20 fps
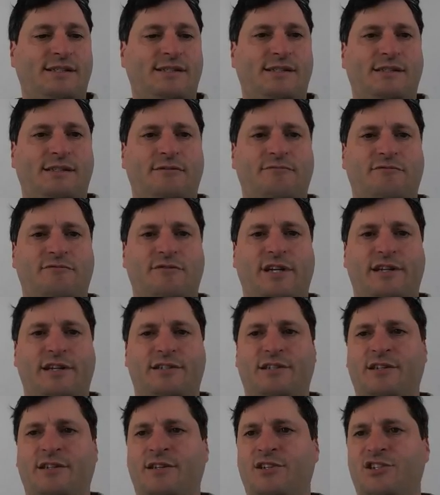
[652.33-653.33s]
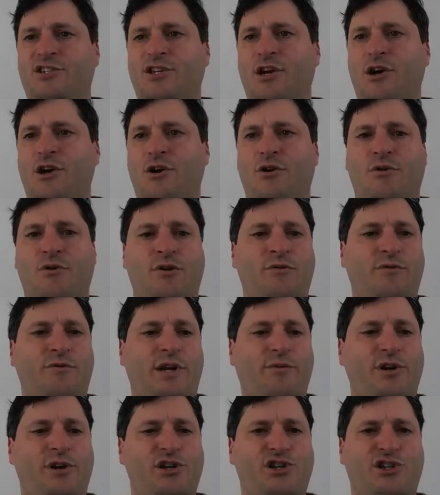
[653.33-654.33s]
All right. So what
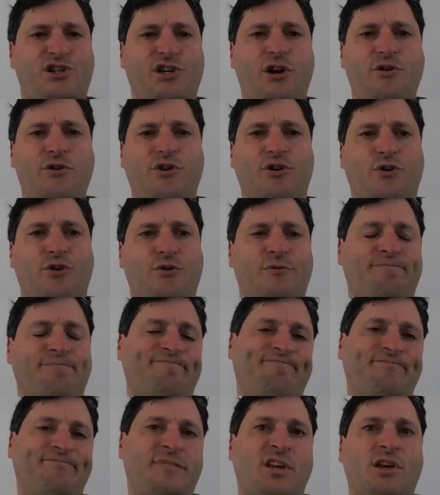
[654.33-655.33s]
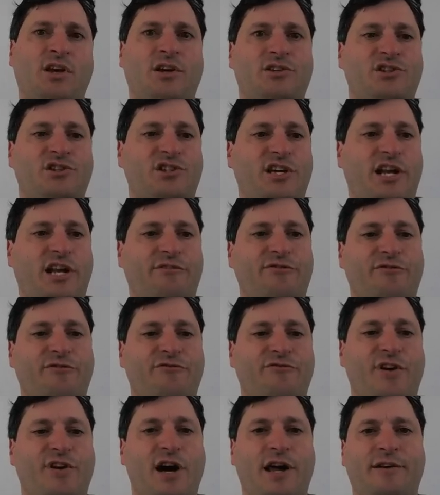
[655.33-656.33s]
I want to show you, just kind of for
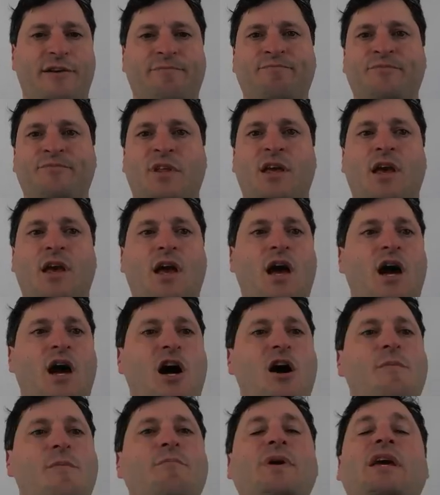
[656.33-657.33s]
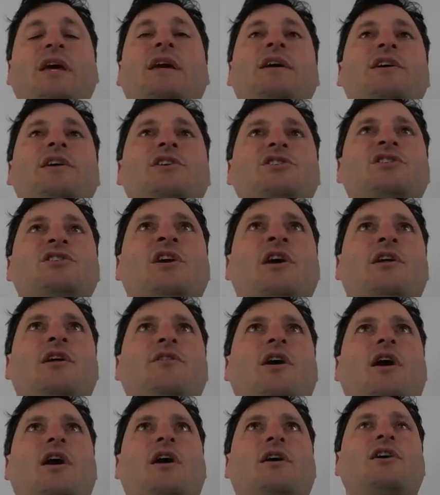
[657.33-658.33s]
fun, is
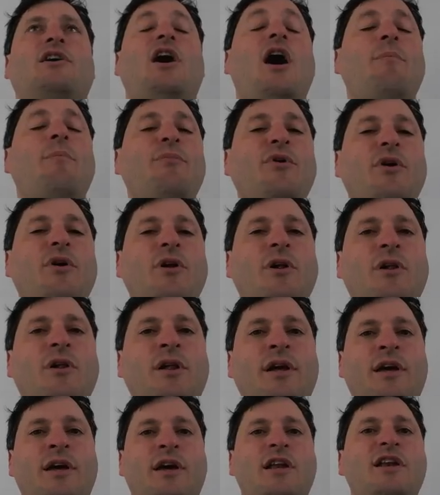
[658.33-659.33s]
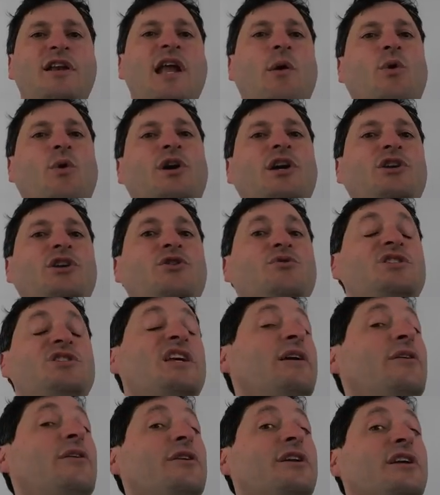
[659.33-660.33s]
a couple networking
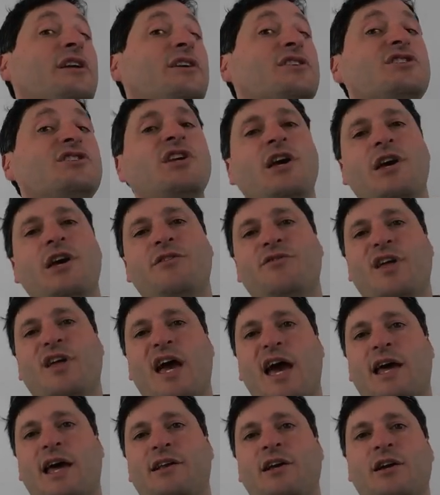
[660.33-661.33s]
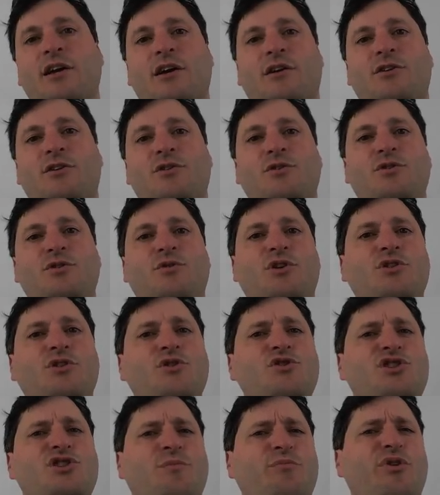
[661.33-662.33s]
utilities that you can
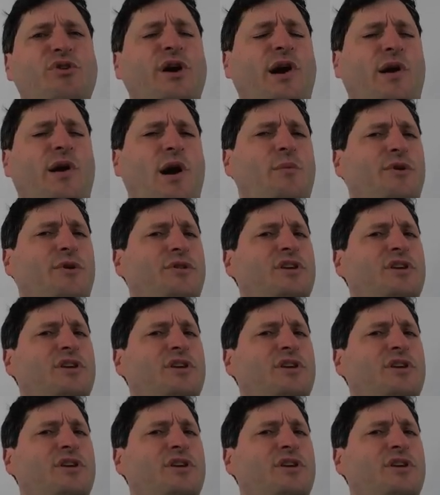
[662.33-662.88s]
use to play around with